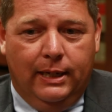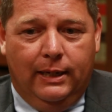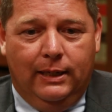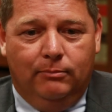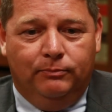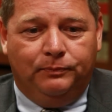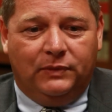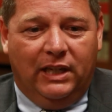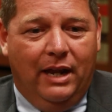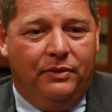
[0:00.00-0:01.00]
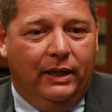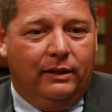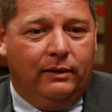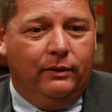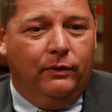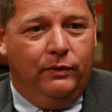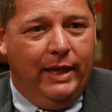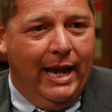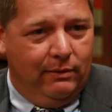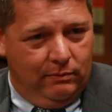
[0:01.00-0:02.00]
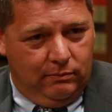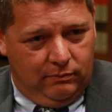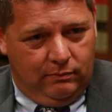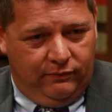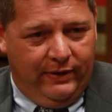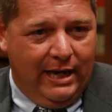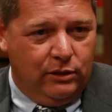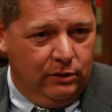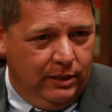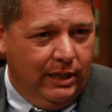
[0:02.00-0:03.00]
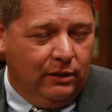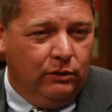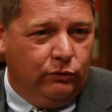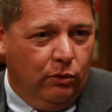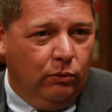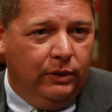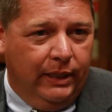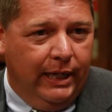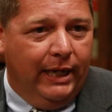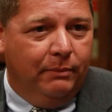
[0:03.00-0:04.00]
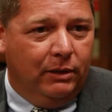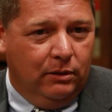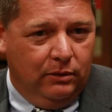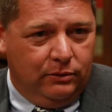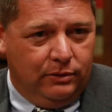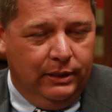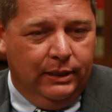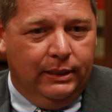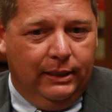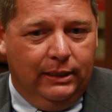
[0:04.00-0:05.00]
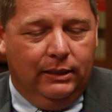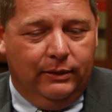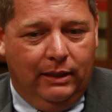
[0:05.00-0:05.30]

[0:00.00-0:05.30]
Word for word: Um, and I think that faction kind of controlled the day because uh,